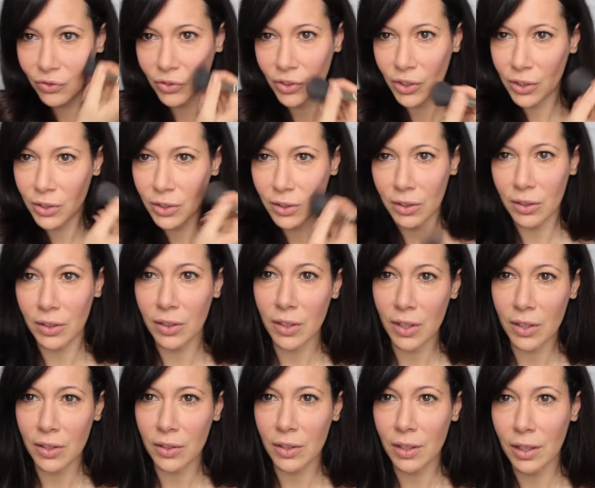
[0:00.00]
Just
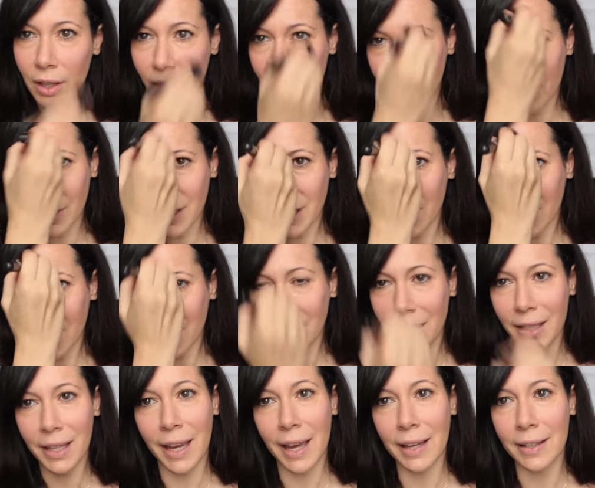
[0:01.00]
this lovely
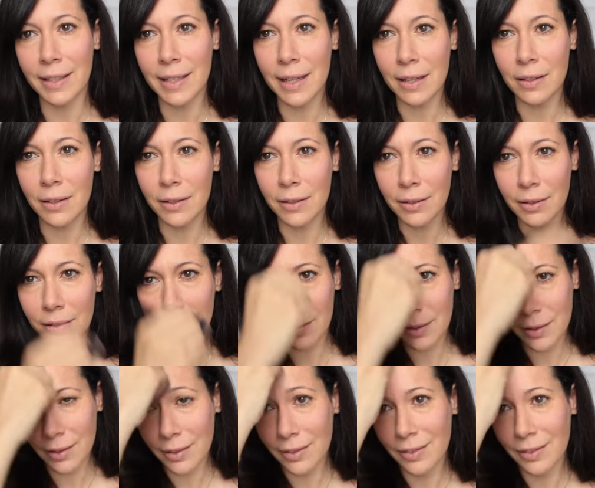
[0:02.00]
incandescence.